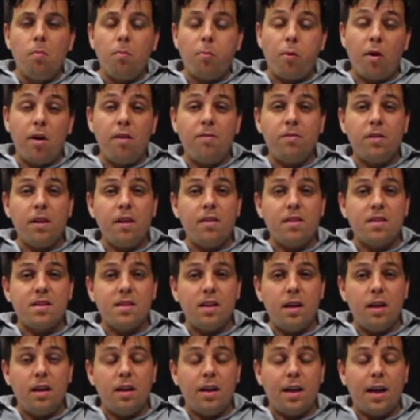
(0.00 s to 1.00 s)
Briefly, the
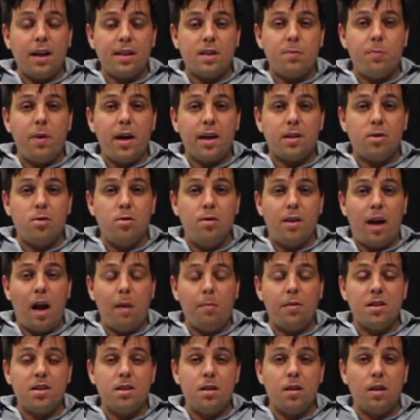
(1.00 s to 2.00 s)
scene cuts back to
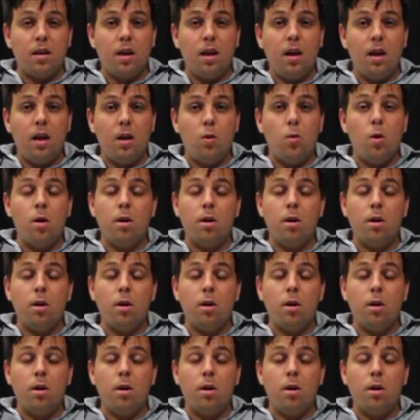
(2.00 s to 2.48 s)
Nameless and the king,